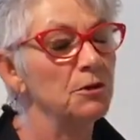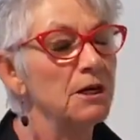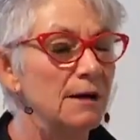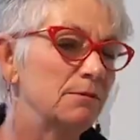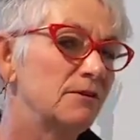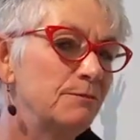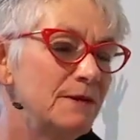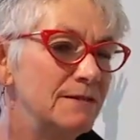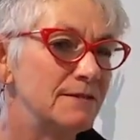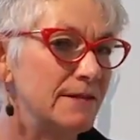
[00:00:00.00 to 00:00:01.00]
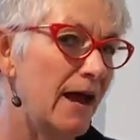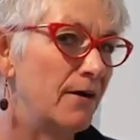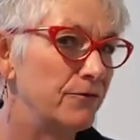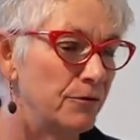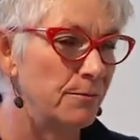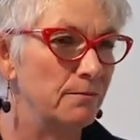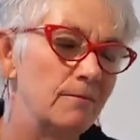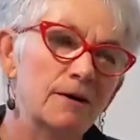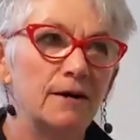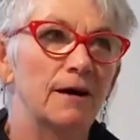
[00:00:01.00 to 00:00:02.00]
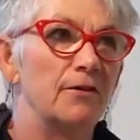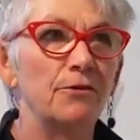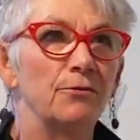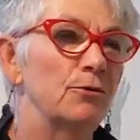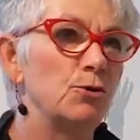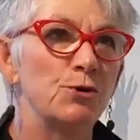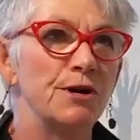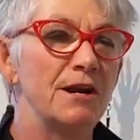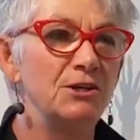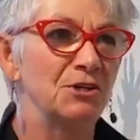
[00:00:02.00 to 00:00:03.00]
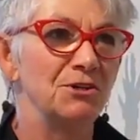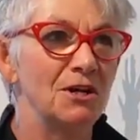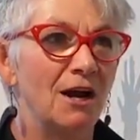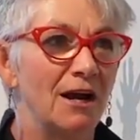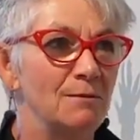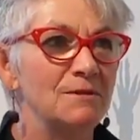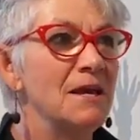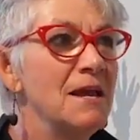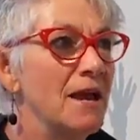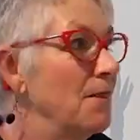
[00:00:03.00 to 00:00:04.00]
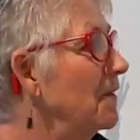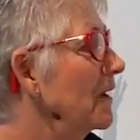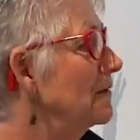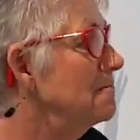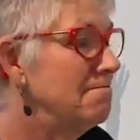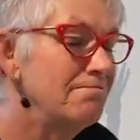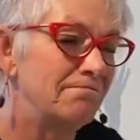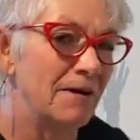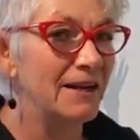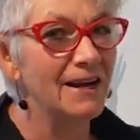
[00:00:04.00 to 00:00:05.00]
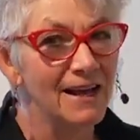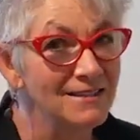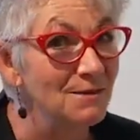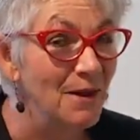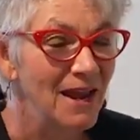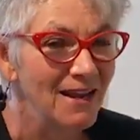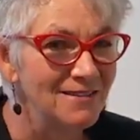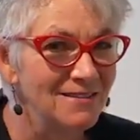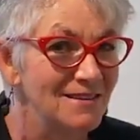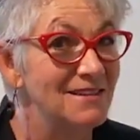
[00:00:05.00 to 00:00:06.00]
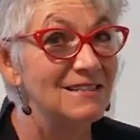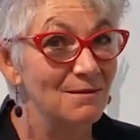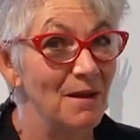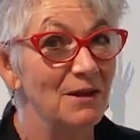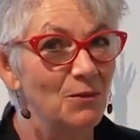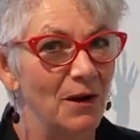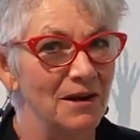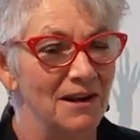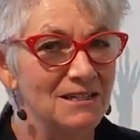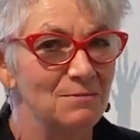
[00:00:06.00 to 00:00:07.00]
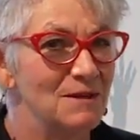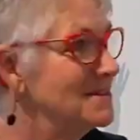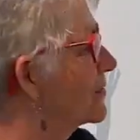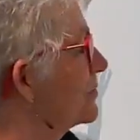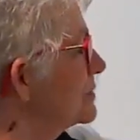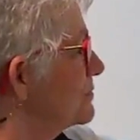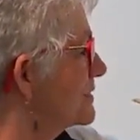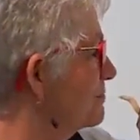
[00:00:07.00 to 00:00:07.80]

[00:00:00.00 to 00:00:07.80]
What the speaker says: a couple of pieces out from other creation times and thought, I could add some hands to this and make quite a nice piece. So this was